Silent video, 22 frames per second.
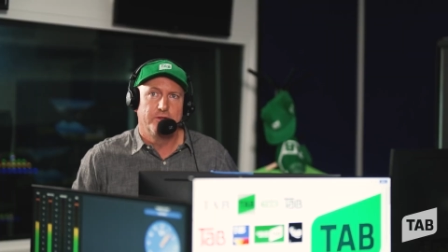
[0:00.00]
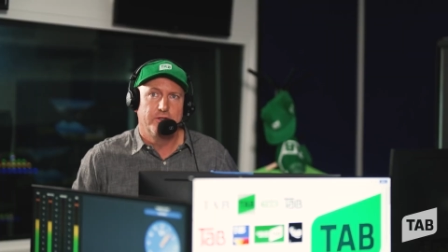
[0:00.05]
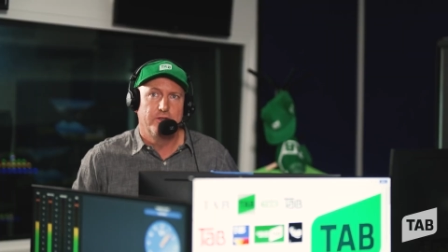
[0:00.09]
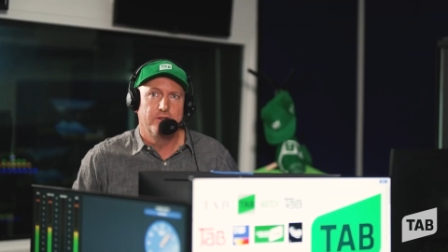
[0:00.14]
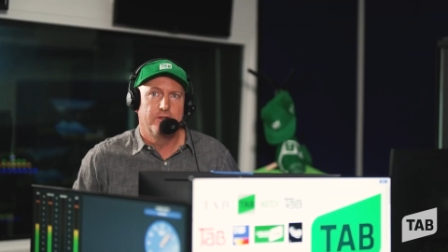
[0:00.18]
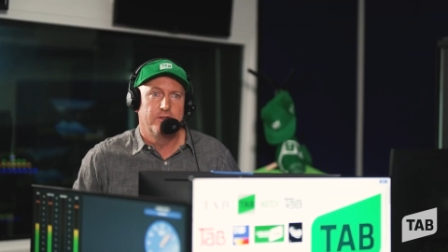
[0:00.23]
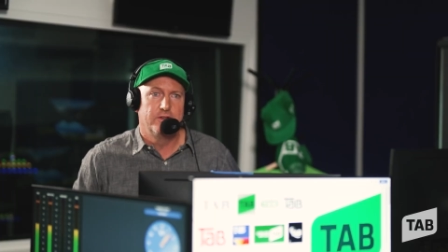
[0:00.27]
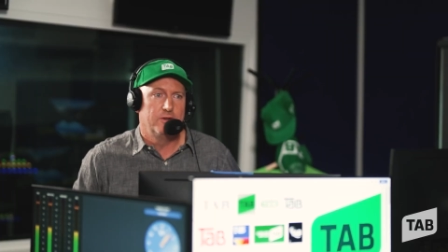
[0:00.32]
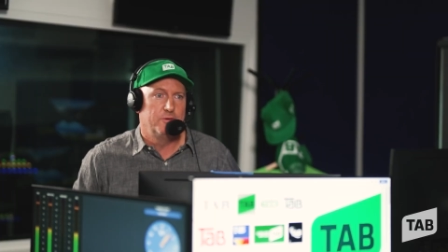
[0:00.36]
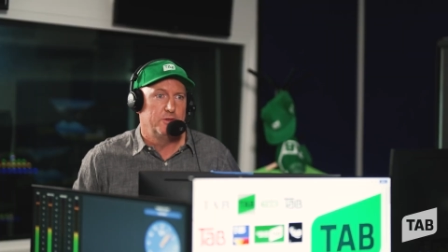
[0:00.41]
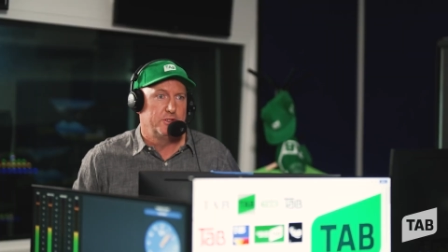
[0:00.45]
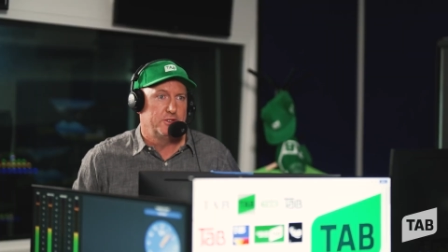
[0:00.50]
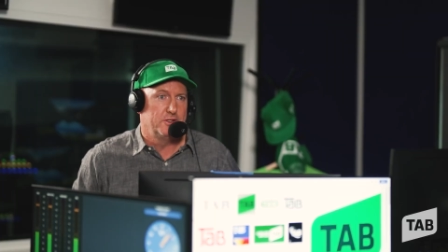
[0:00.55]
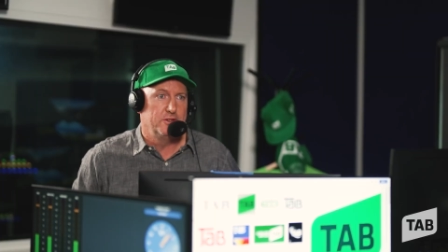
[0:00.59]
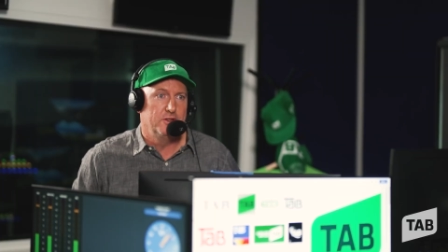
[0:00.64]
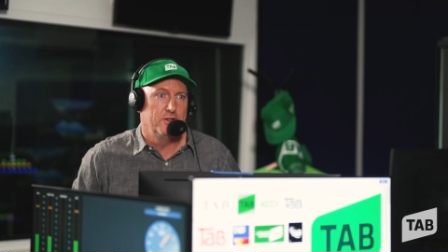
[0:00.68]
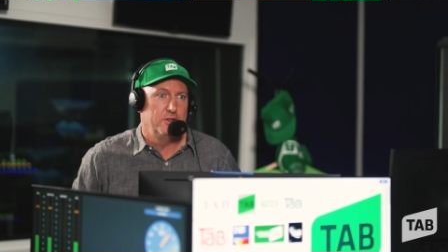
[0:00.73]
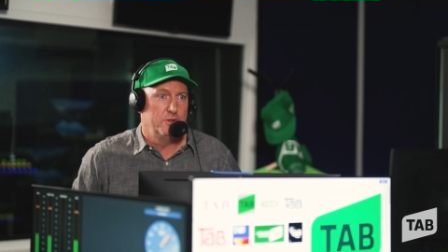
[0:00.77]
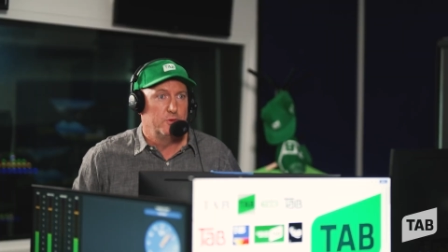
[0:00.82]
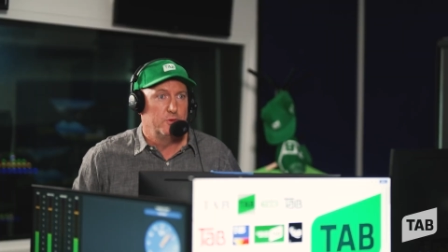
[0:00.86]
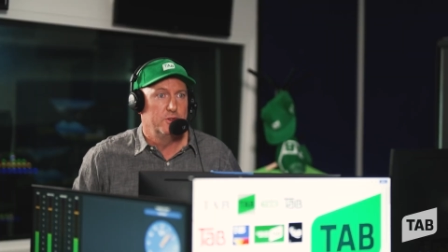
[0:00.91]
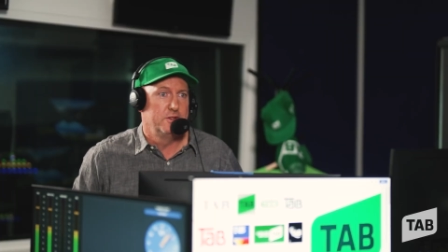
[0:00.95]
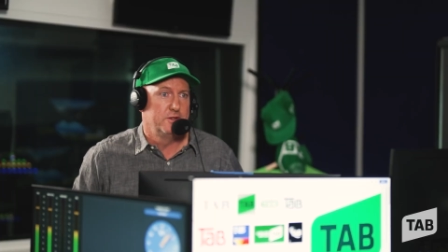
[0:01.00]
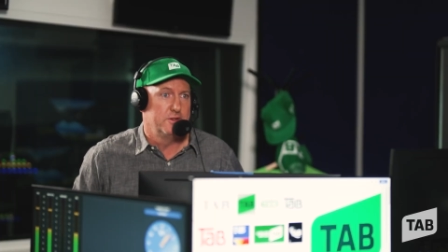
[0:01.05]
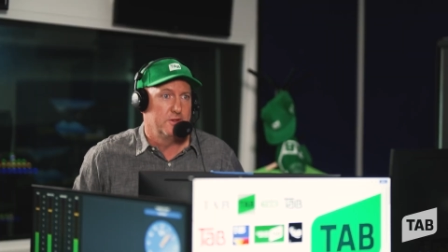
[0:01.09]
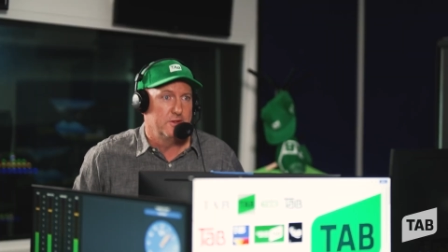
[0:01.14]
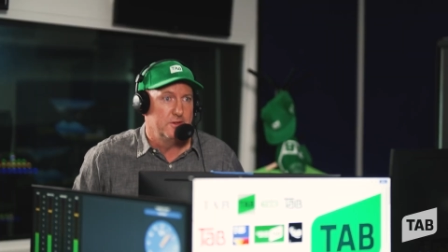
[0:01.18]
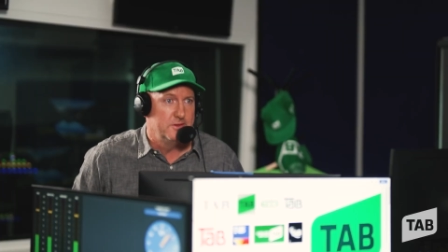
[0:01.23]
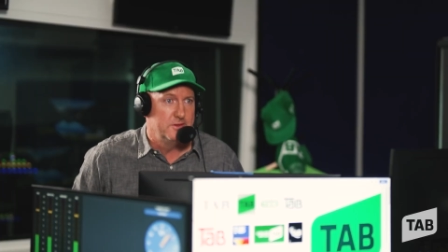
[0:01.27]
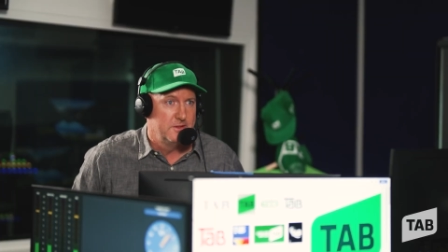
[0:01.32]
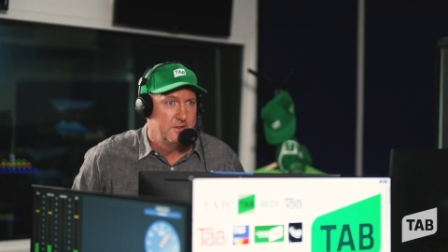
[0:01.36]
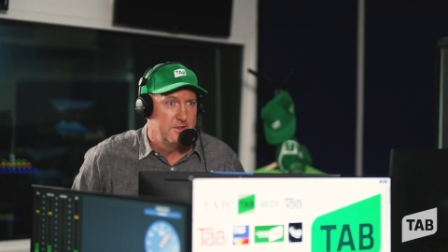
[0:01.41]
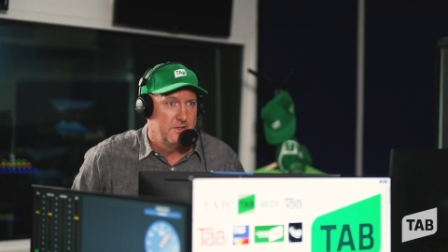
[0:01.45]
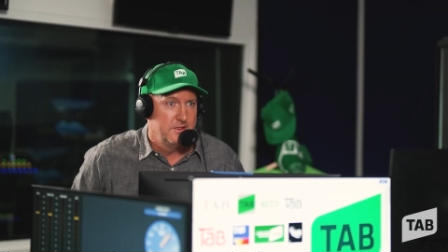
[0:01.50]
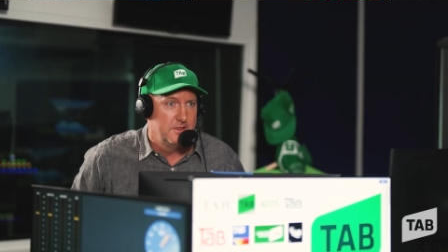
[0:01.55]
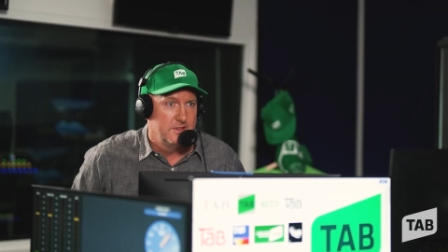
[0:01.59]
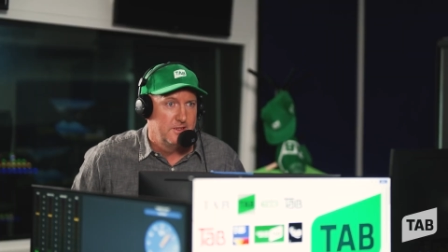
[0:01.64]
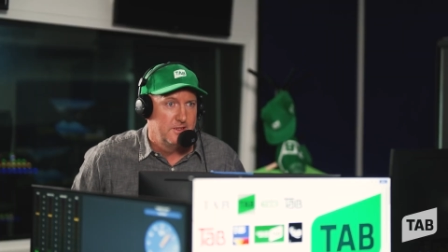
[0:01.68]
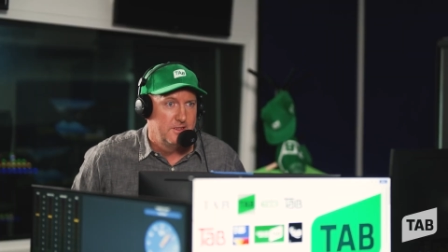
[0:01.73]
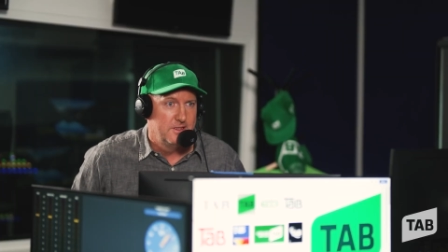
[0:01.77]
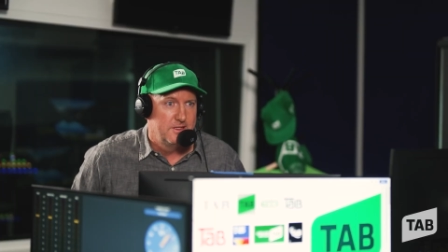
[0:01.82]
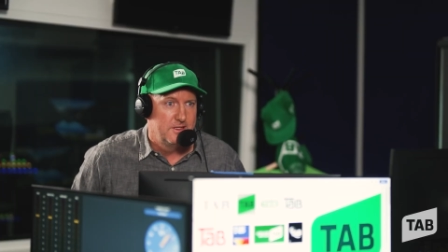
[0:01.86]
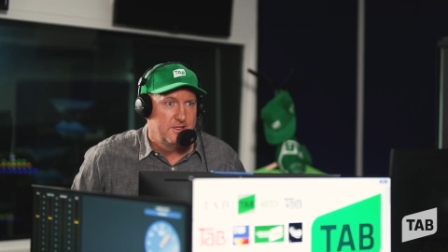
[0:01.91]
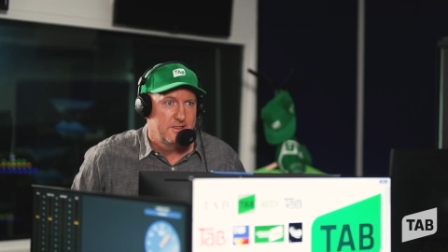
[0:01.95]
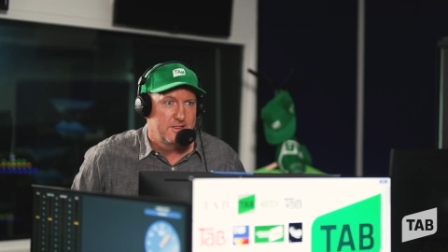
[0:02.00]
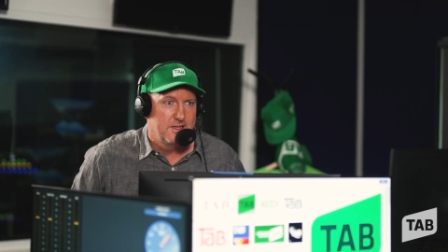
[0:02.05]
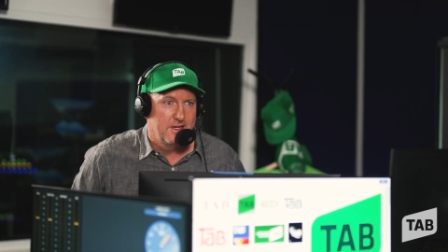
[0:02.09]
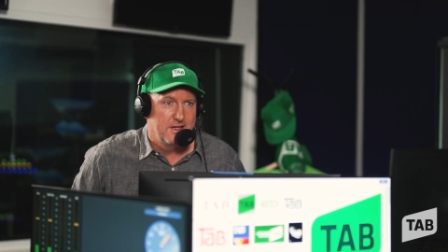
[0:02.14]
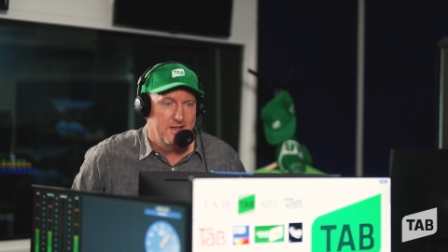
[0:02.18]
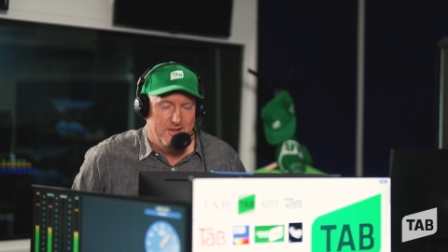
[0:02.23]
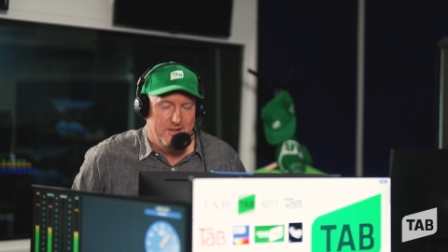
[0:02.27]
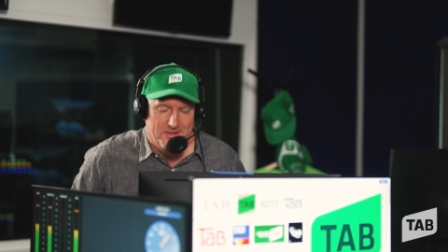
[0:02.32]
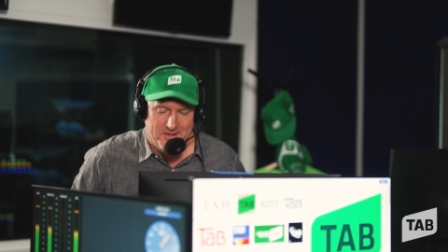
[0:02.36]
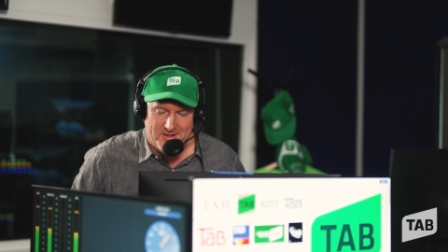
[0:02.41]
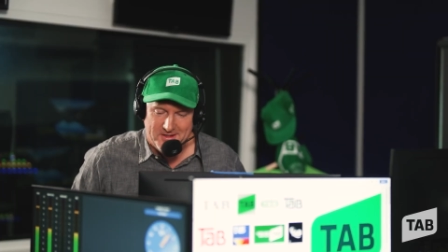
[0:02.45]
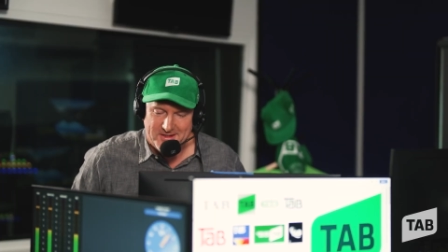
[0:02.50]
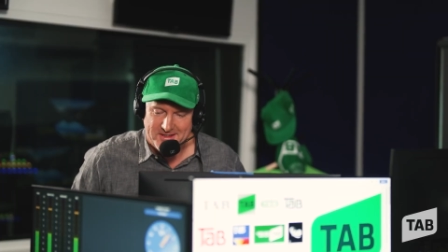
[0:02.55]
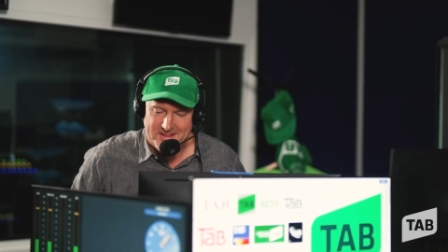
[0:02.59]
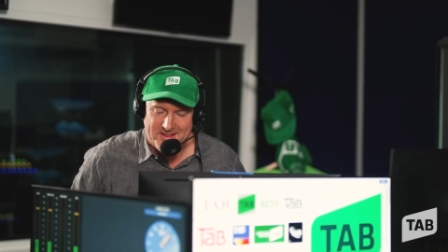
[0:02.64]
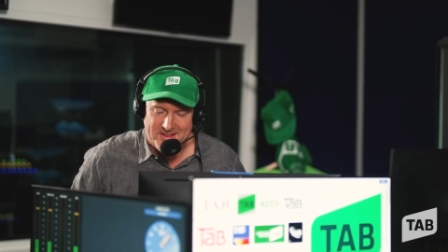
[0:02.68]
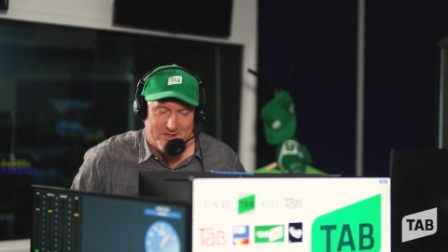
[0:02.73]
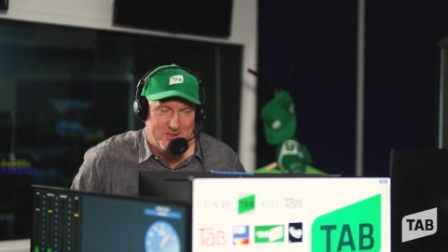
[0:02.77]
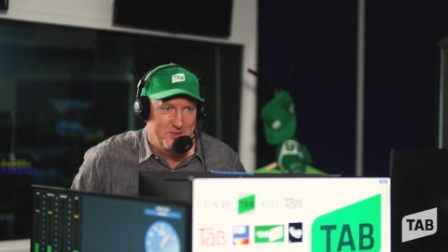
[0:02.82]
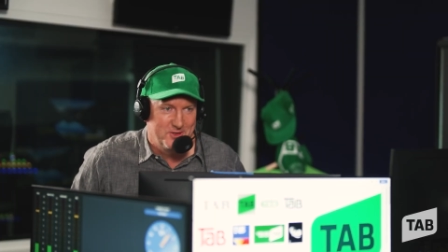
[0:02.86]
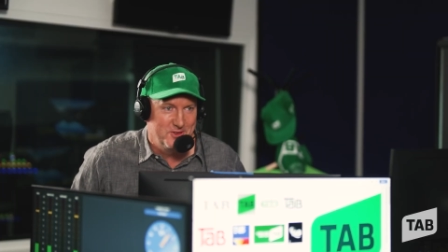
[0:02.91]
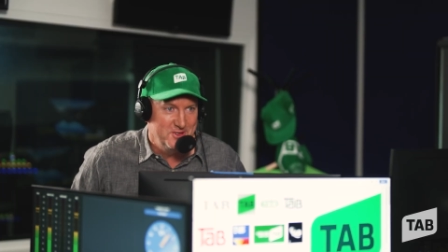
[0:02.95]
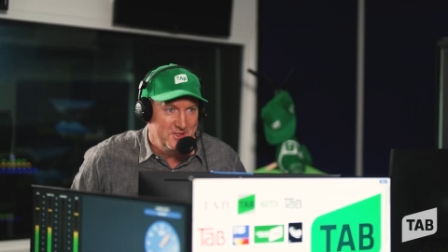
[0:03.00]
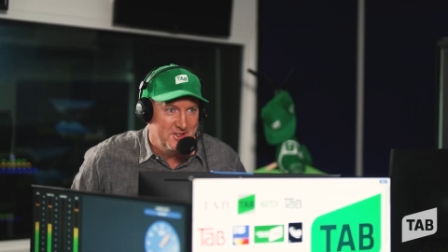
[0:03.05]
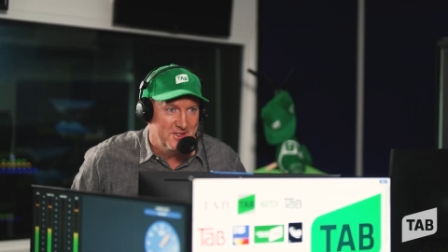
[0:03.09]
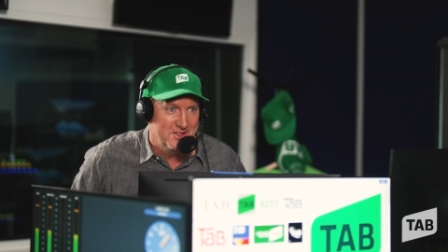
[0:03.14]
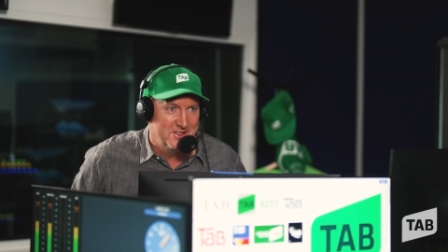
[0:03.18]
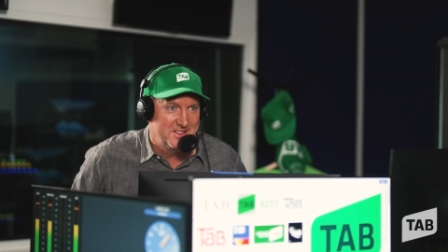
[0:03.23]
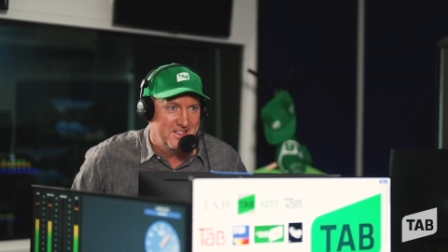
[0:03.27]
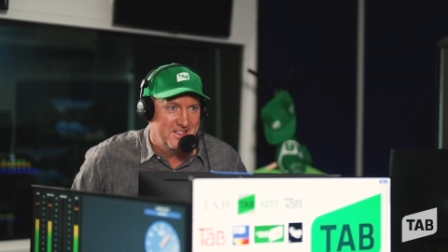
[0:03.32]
you to do, which I knew you wouldn't do. So the good news